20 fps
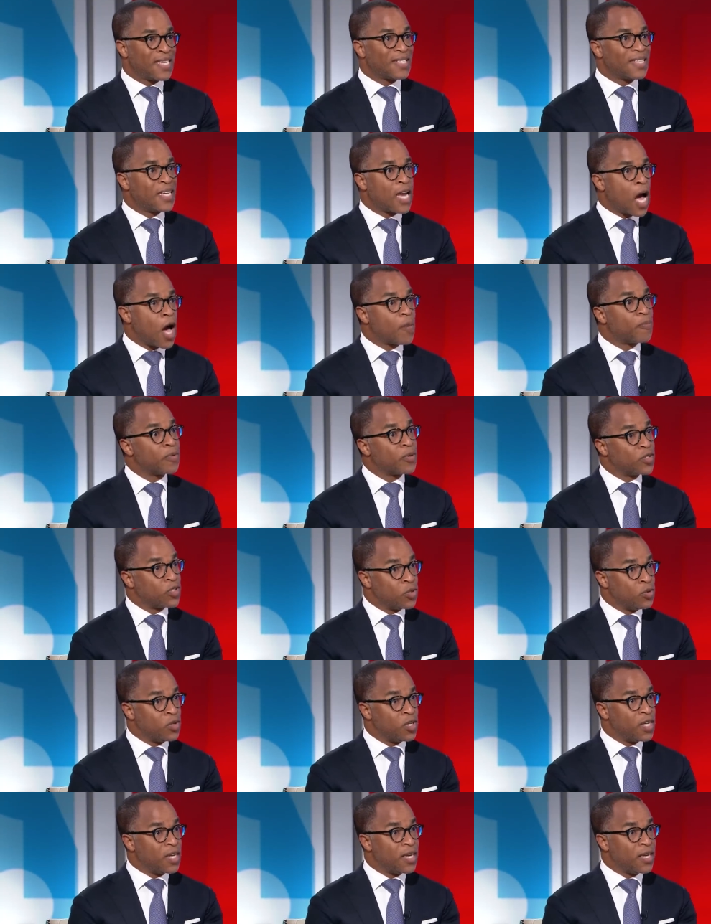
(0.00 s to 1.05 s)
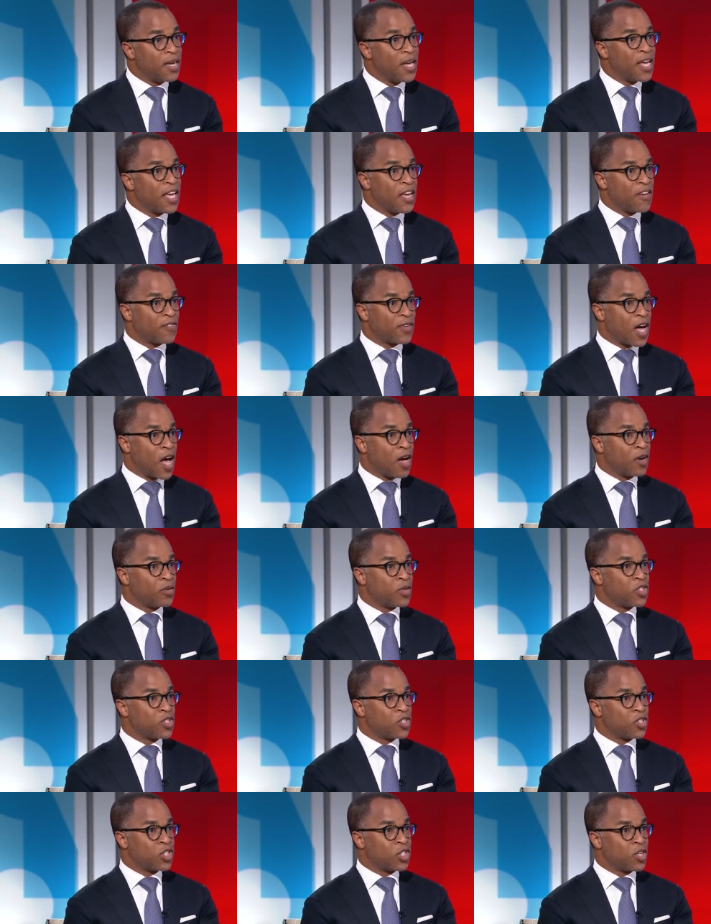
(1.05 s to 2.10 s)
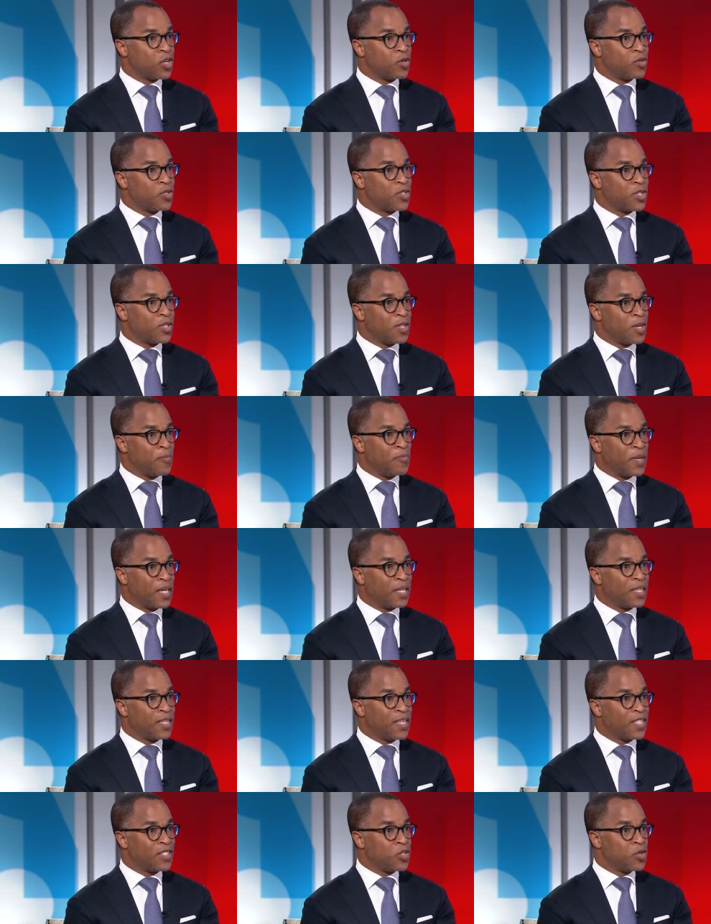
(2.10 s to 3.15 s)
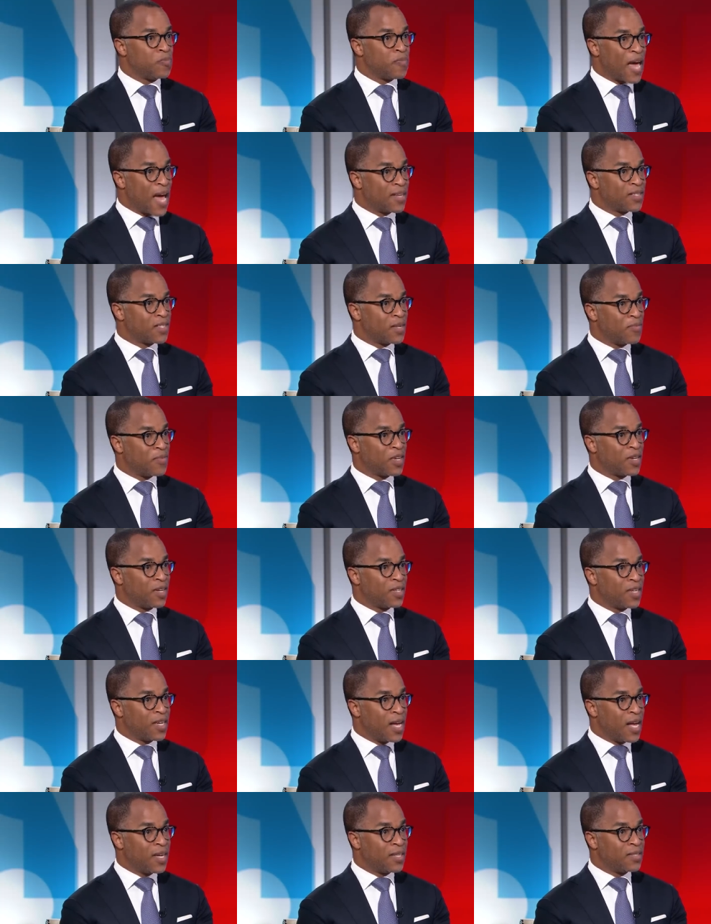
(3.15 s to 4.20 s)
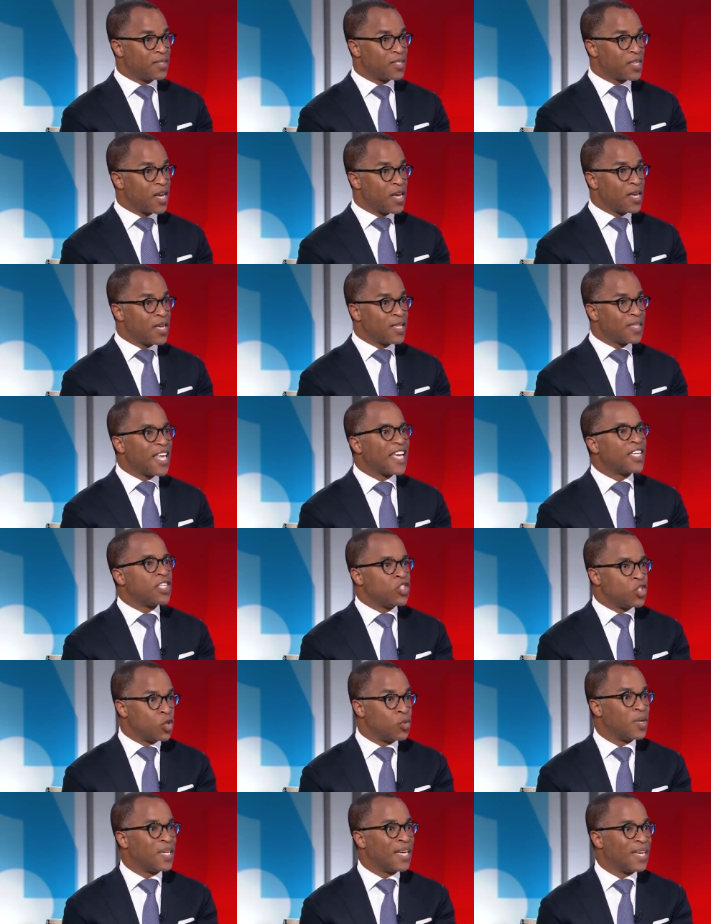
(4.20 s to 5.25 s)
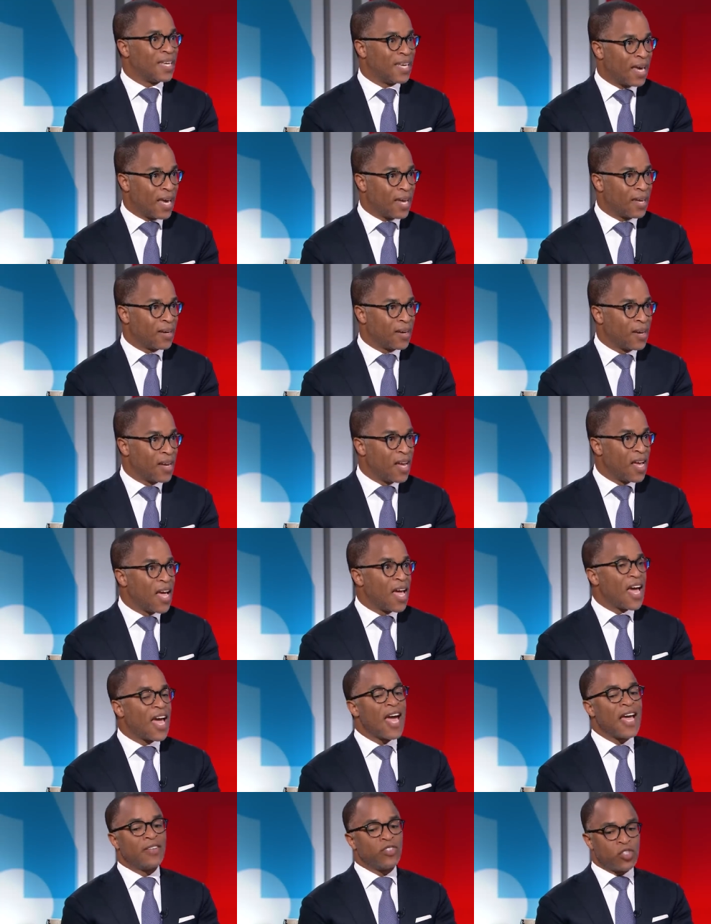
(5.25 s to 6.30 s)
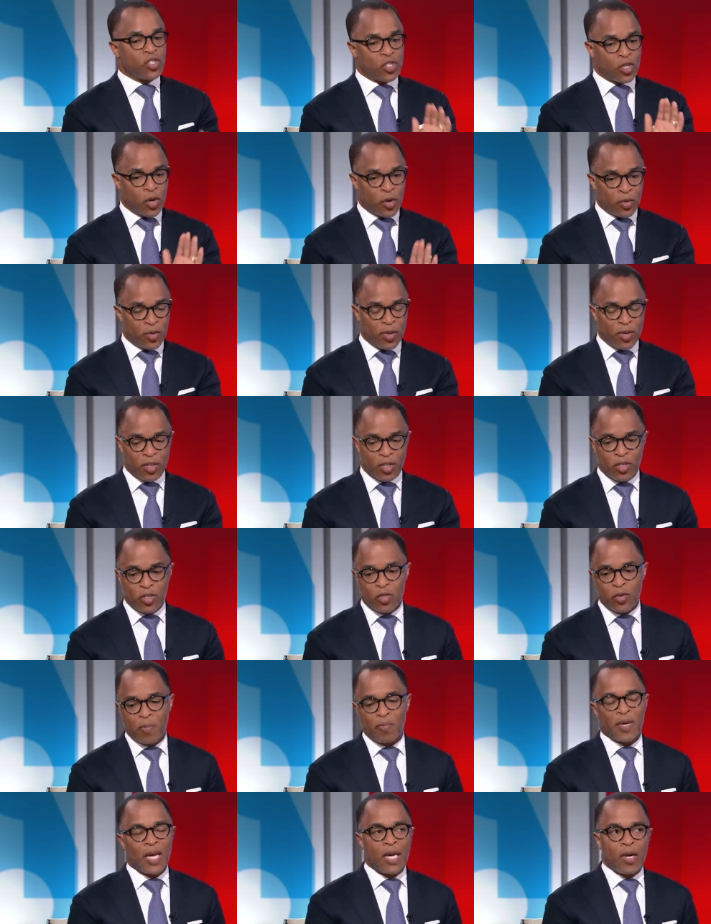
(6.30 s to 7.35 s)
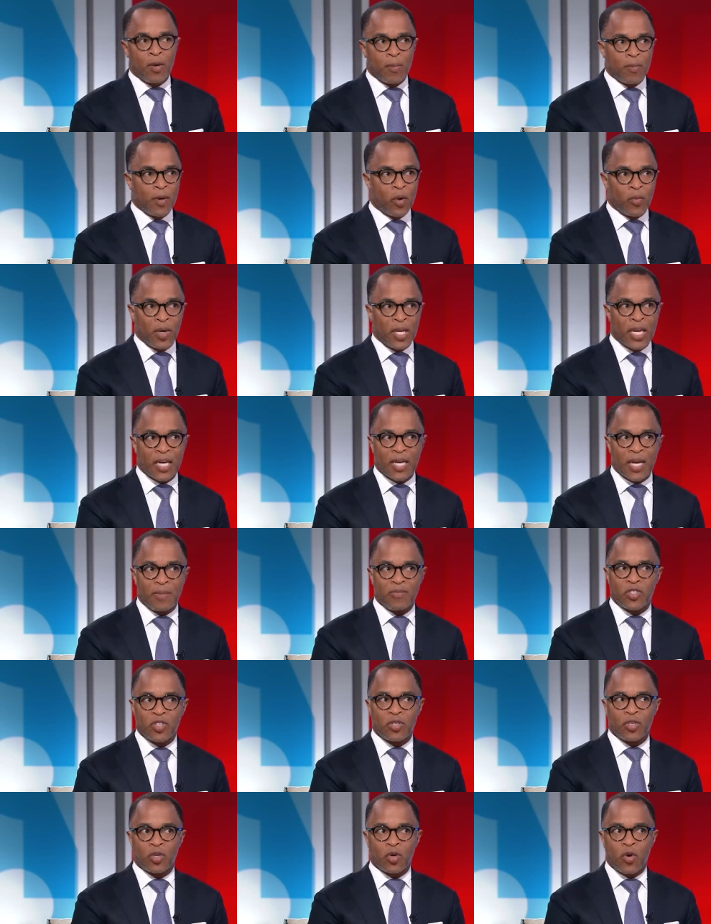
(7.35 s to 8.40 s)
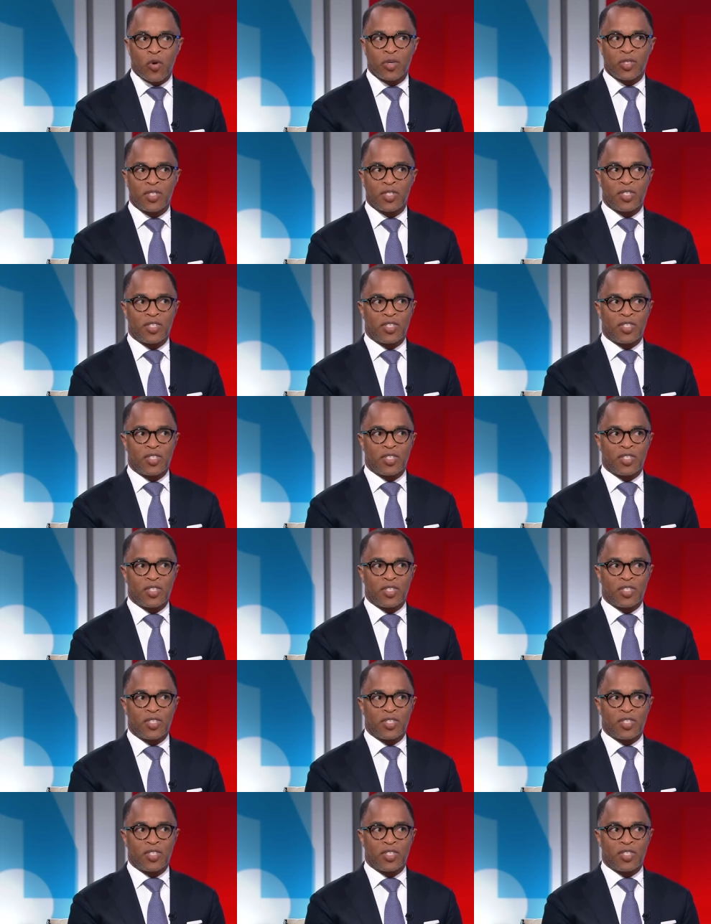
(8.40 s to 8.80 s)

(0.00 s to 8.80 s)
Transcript: as an opportunity. If Congress shows the ability to pass something on guns, they can do it again. Mm-hmm. And so, but, but when it comes to the court's